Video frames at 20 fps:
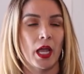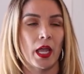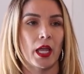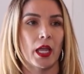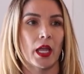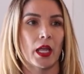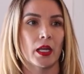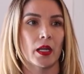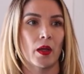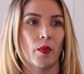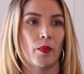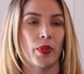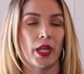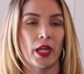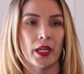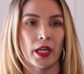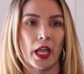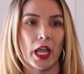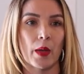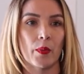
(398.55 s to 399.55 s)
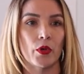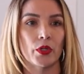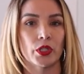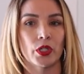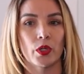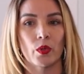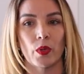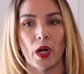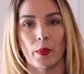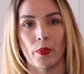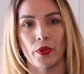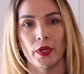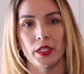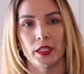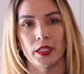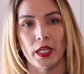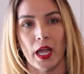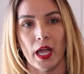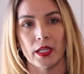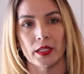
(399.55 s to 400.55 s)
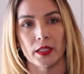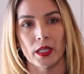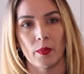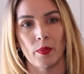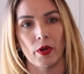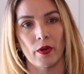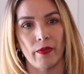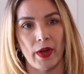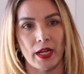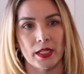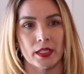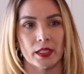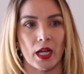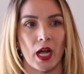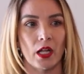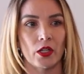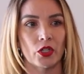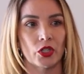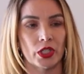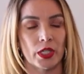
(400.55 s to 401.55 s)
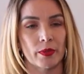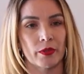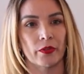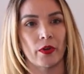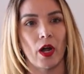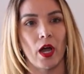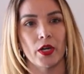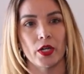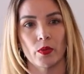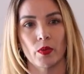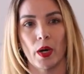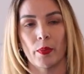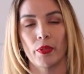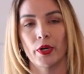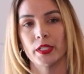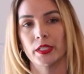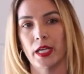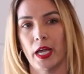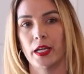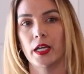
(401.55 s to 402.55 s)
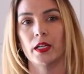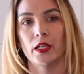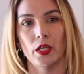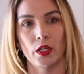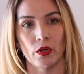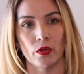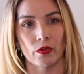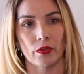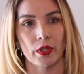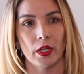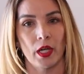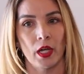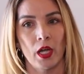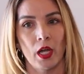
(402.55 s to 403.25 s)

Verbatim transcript: and being able to represent and provide scholarships for underrepresented youth.